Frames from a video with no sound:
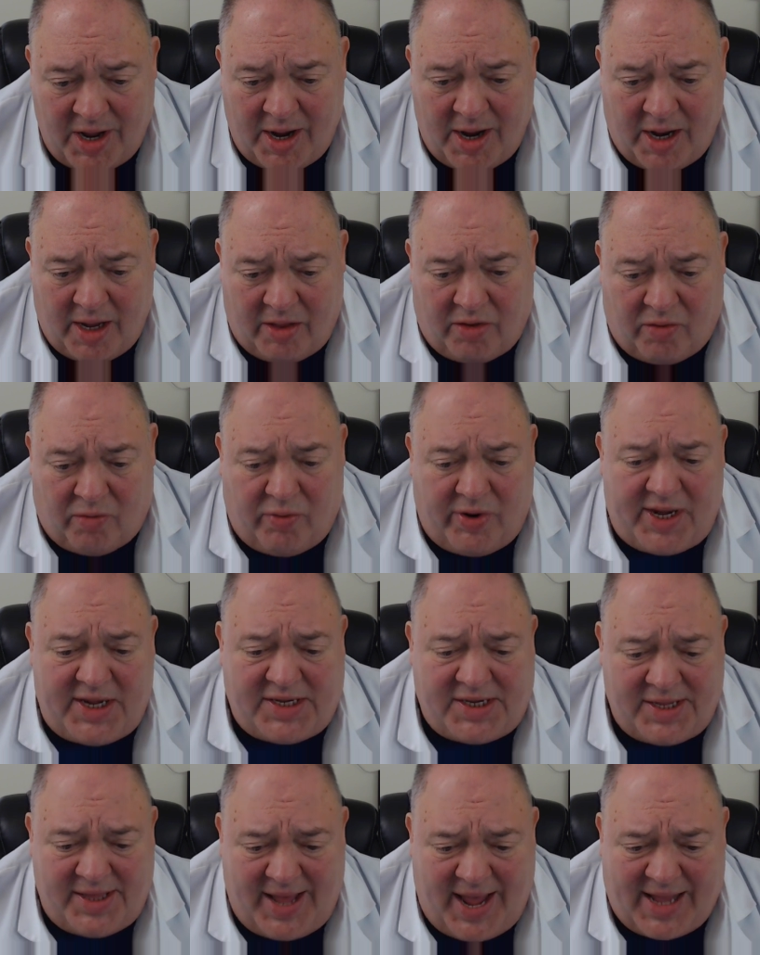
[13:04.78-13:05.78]
And the
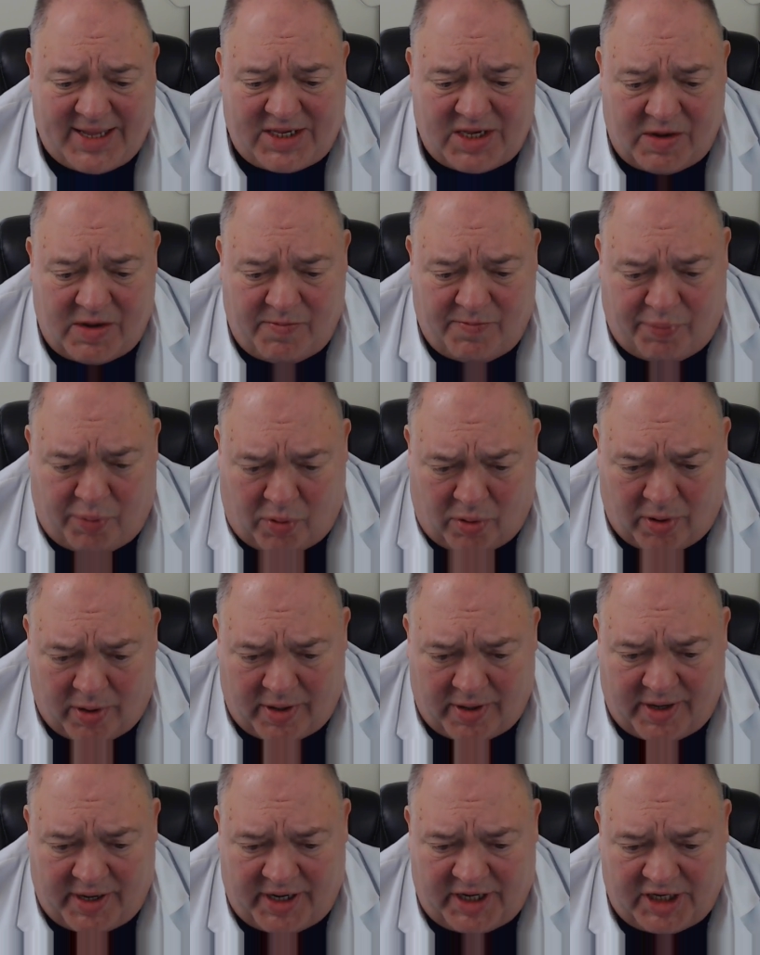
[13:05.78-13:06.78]
reason that's
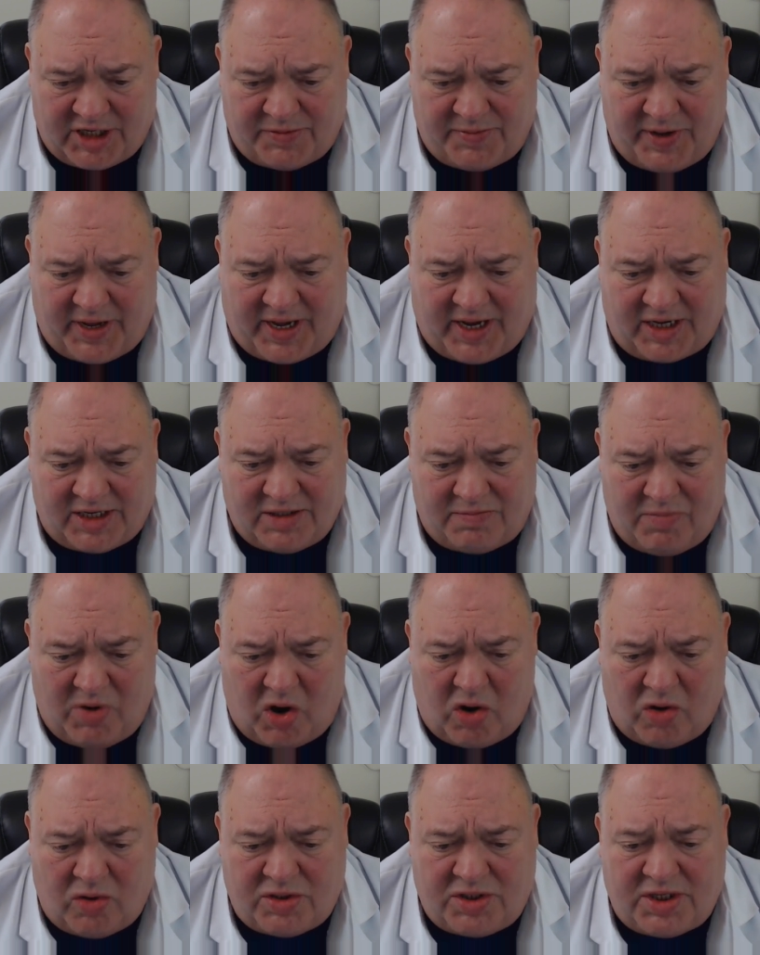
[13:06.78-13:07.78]
important is because
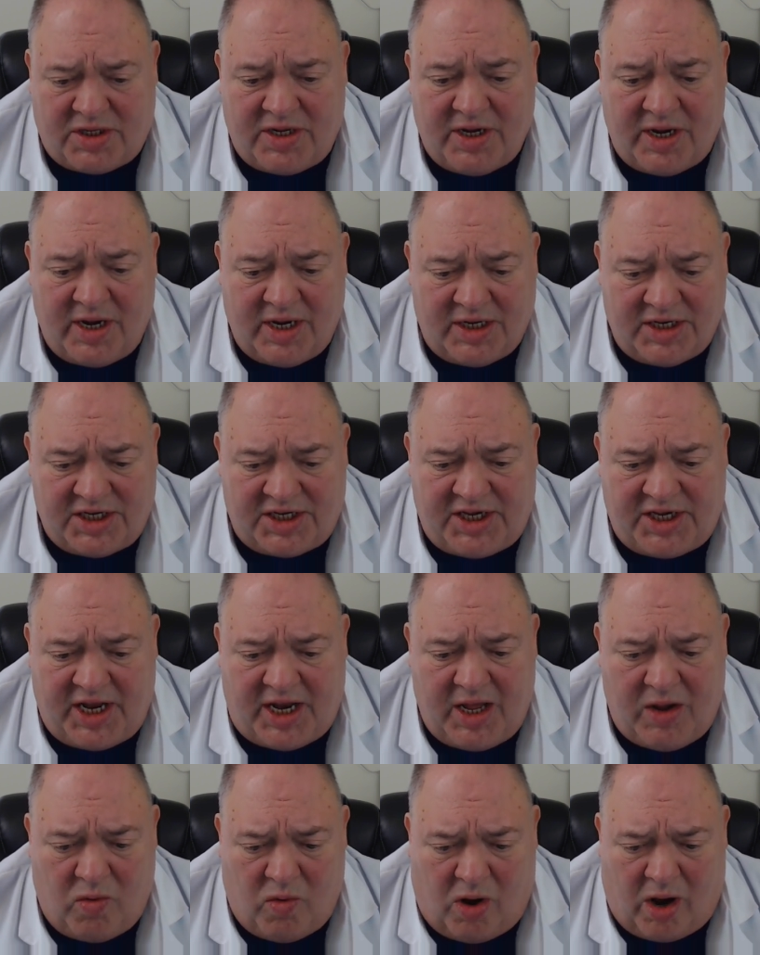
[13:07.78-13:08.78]
most
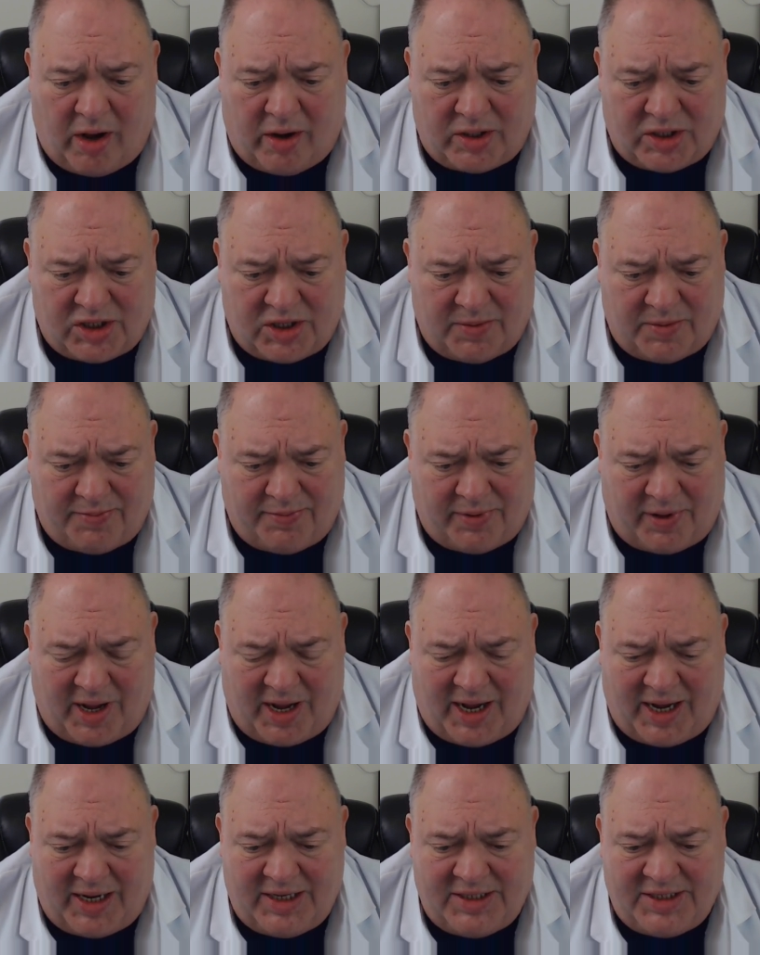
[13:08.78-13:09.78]
city water
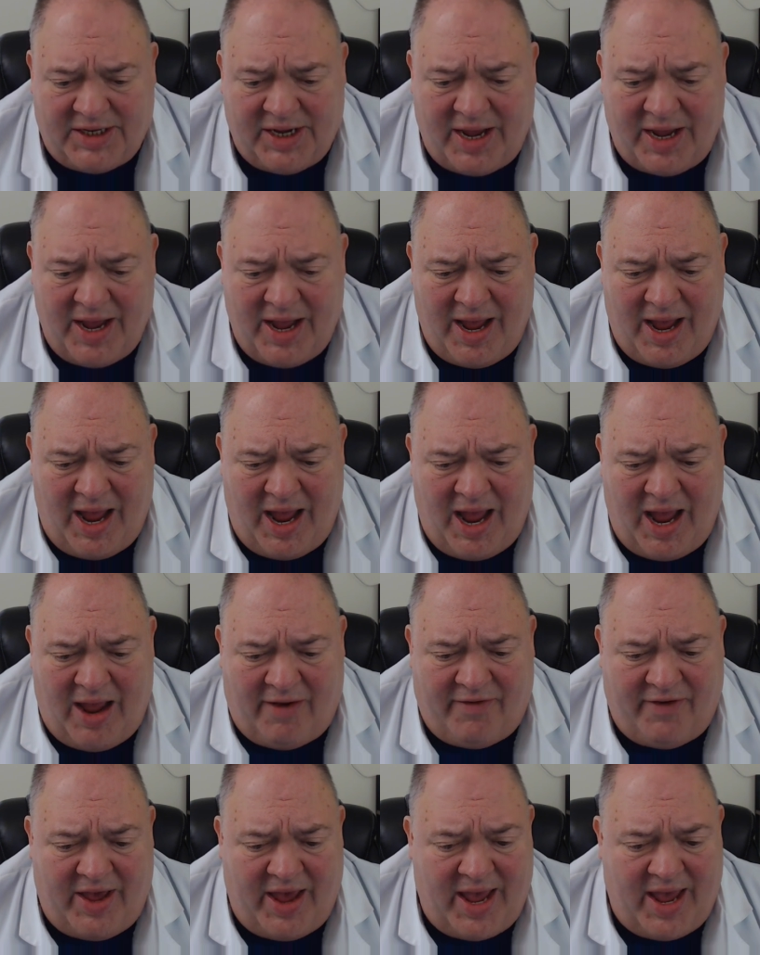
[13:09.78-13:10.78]
supplies
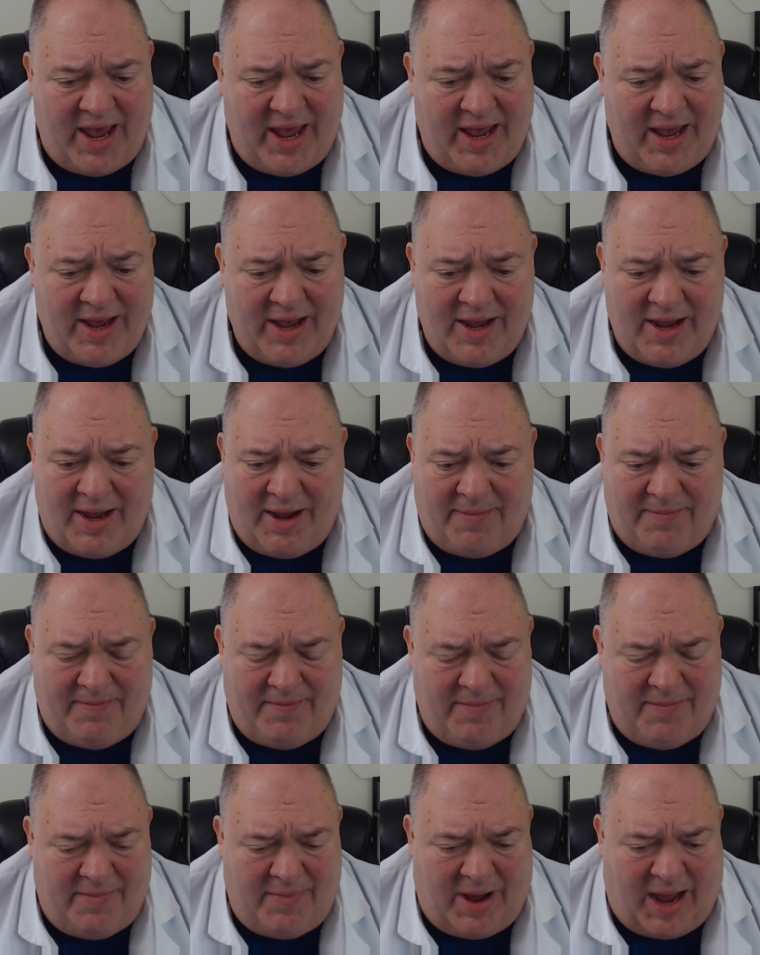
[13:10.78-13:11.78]
have a
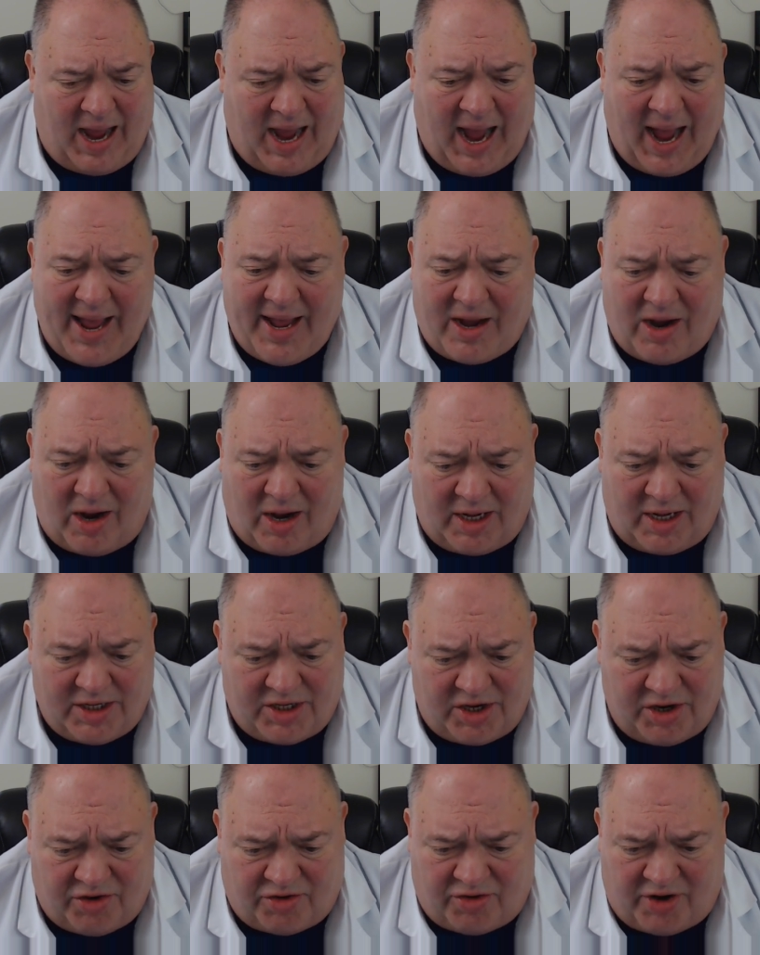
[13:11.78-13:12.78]
high
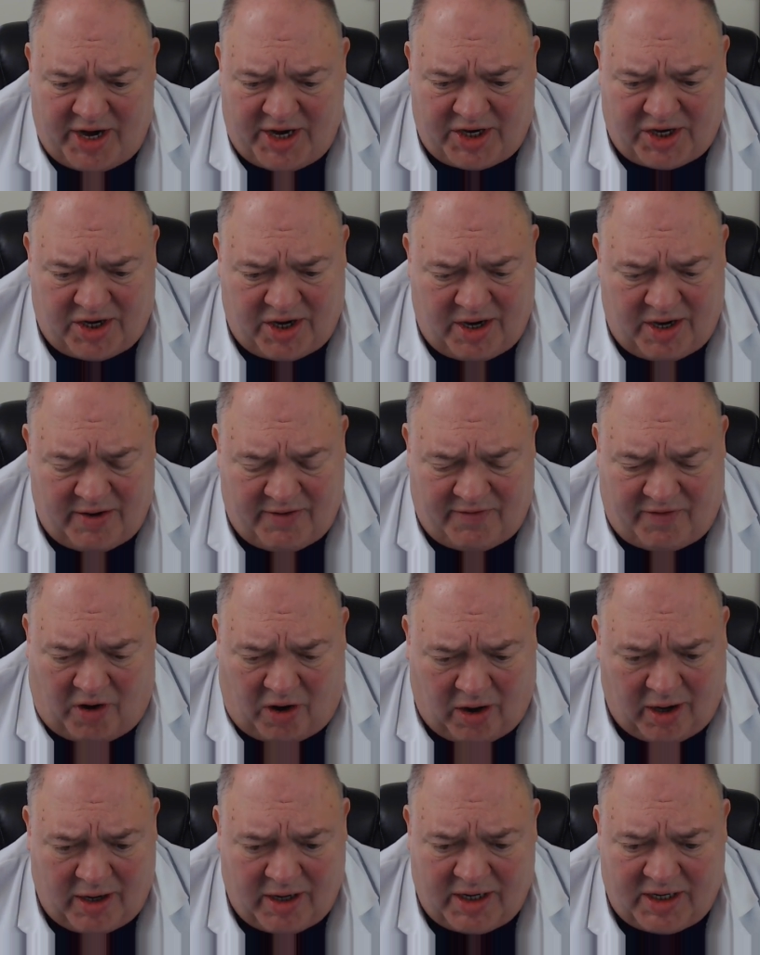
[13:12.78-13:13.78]
concentration of
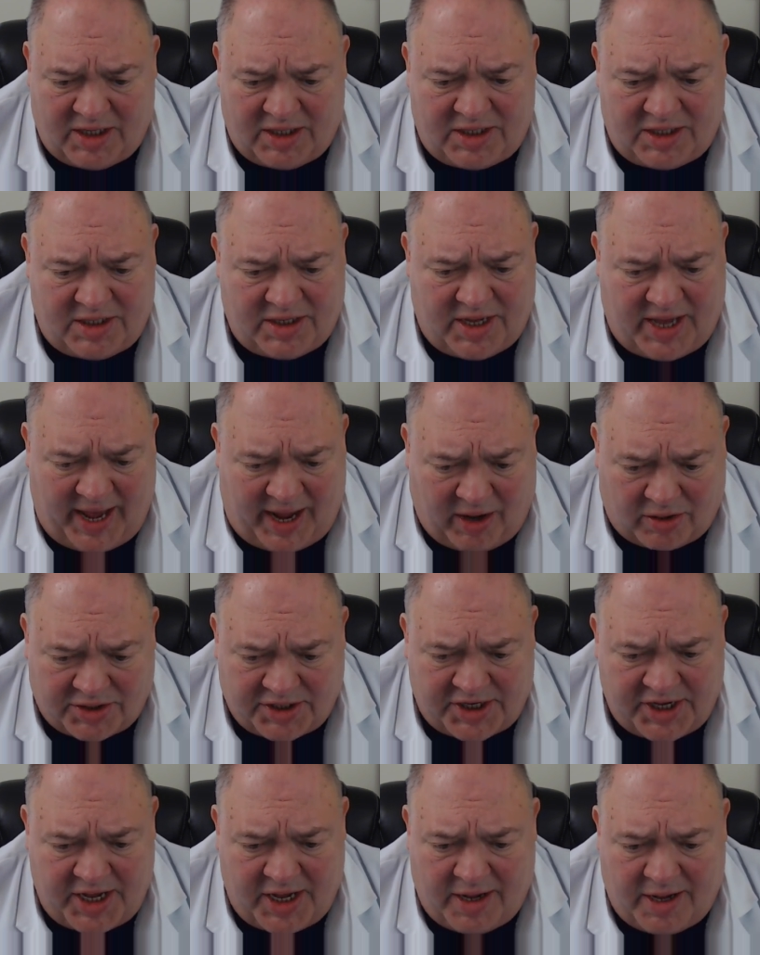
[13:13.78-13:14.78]
hardness,
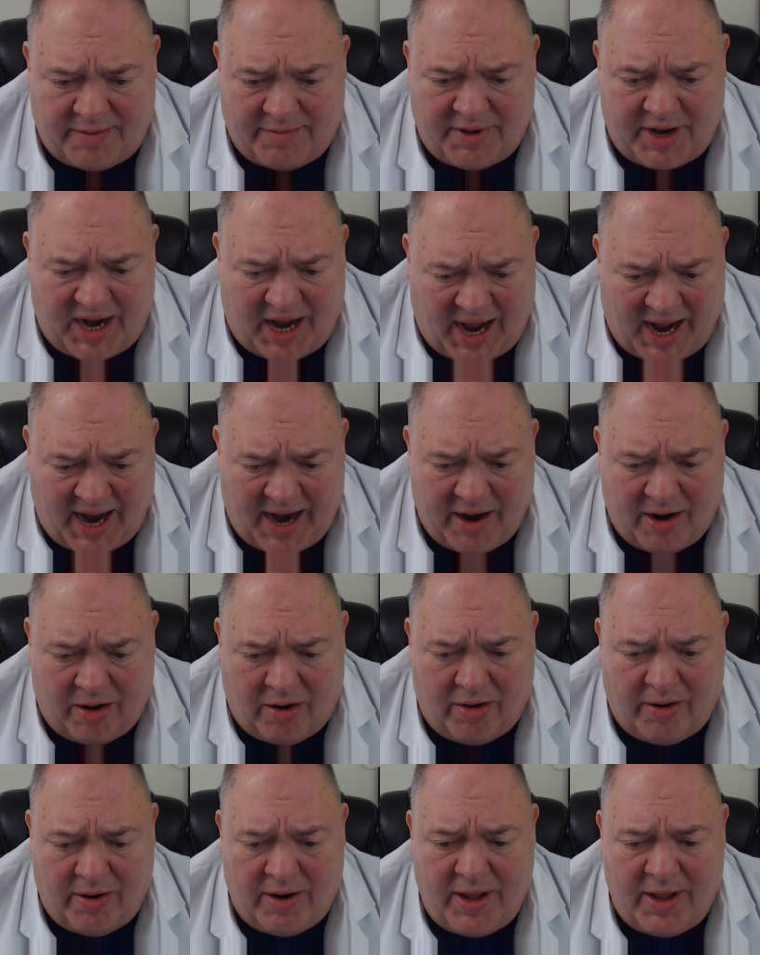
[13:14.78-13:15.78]
calcium, and
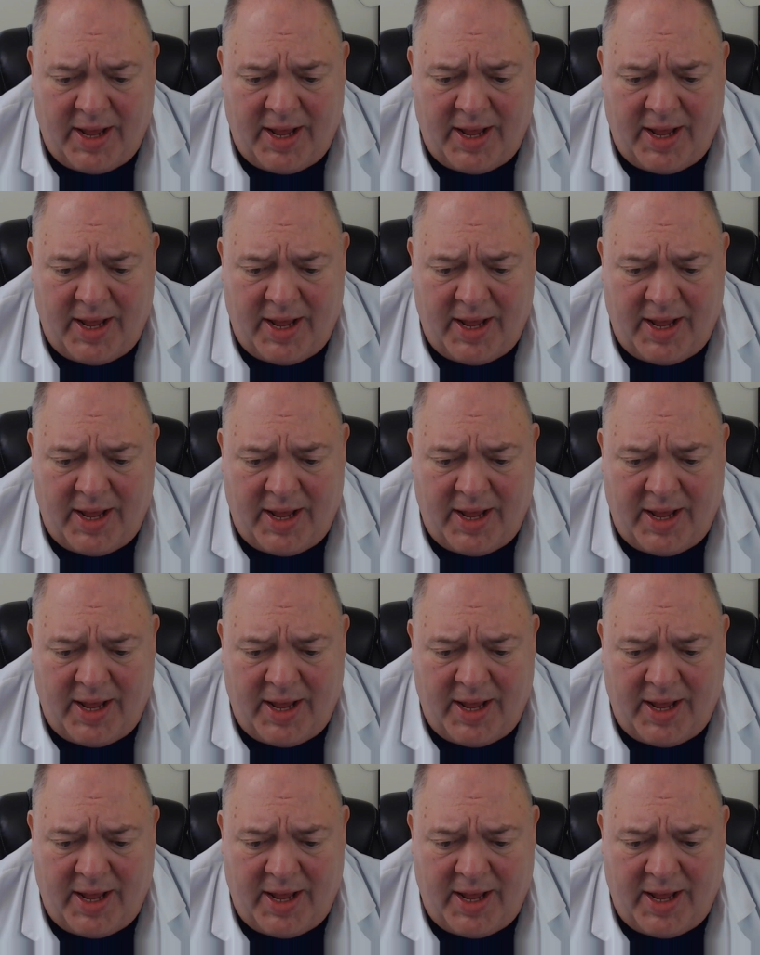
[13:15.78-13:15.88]
iron,